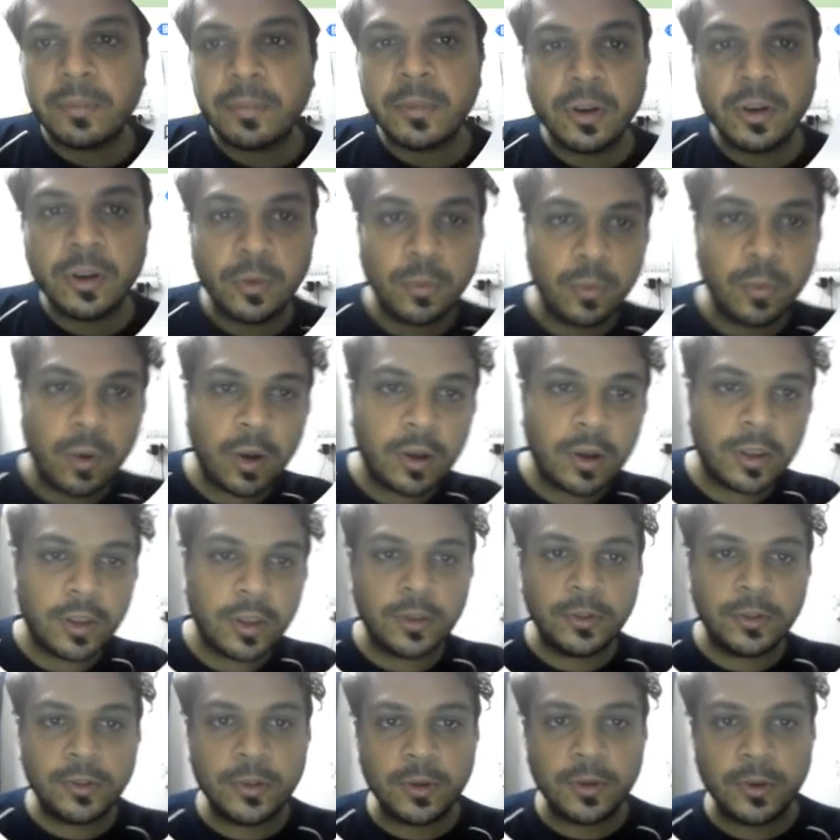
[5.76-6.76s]
I'm going to walk
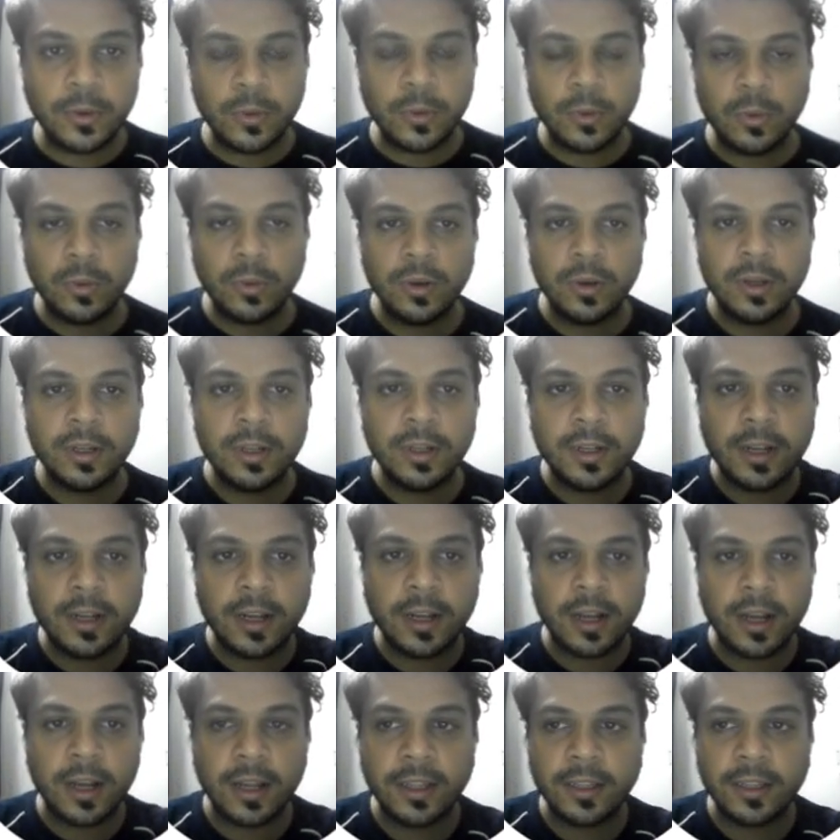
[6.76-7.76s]
you through
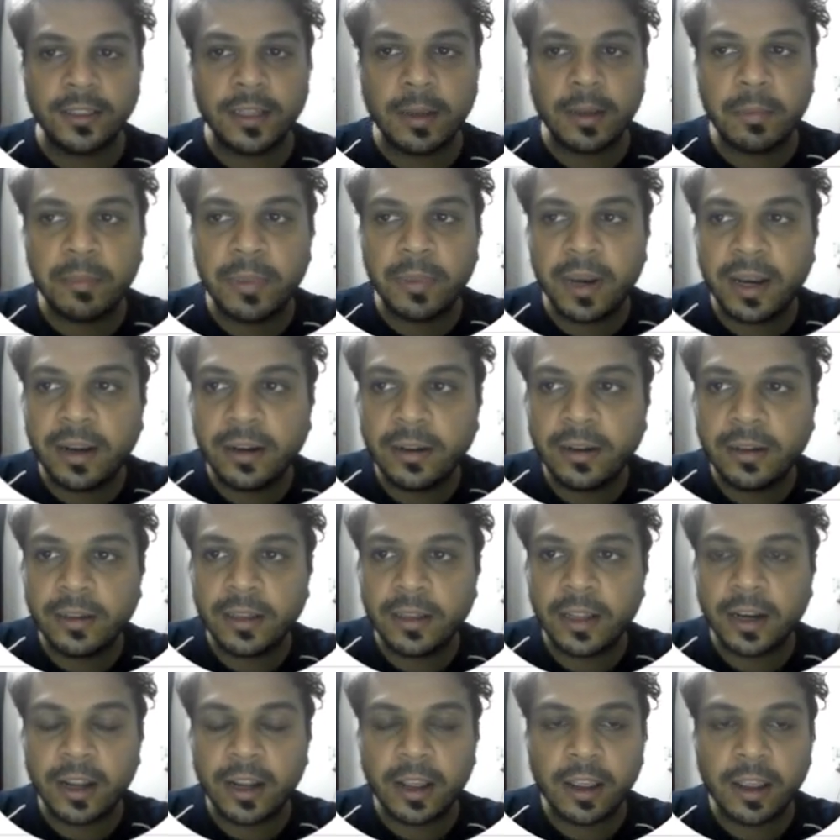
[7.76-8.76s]
the template
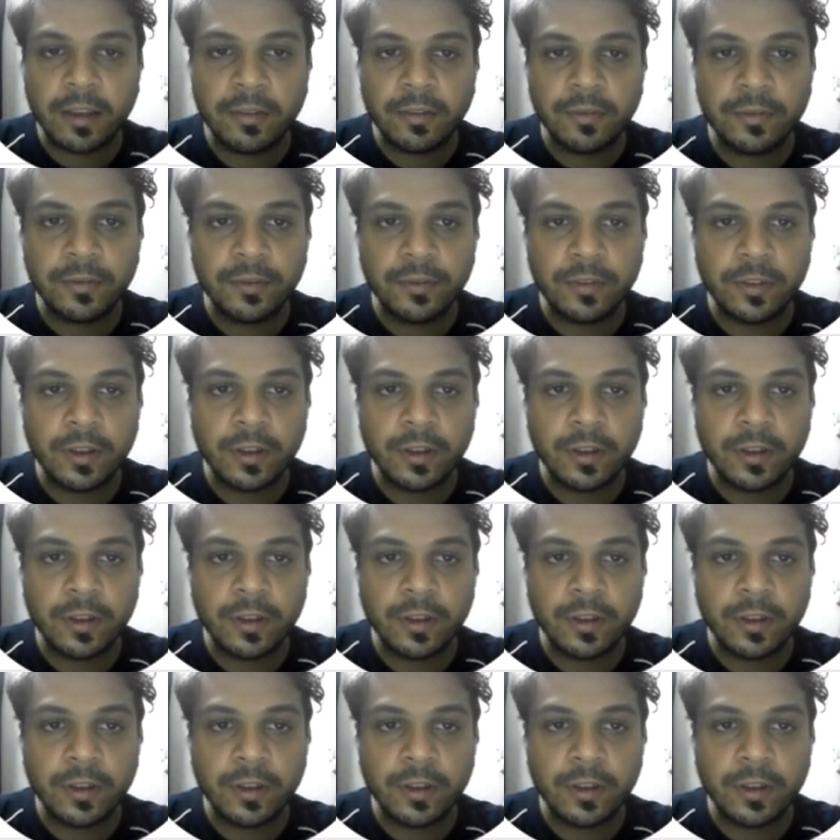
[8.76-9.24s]
that I have